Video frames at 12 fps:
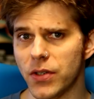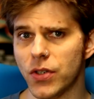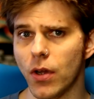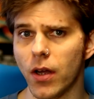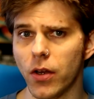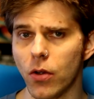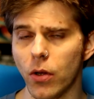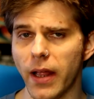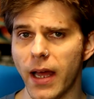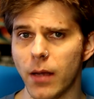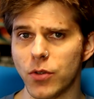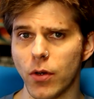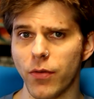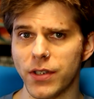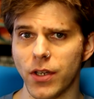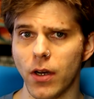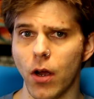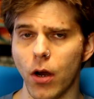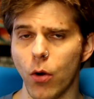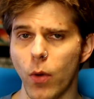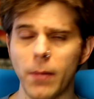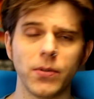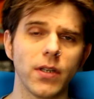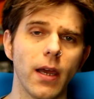PC Audio Labs or visit our
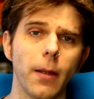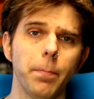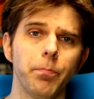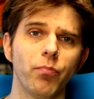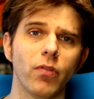website.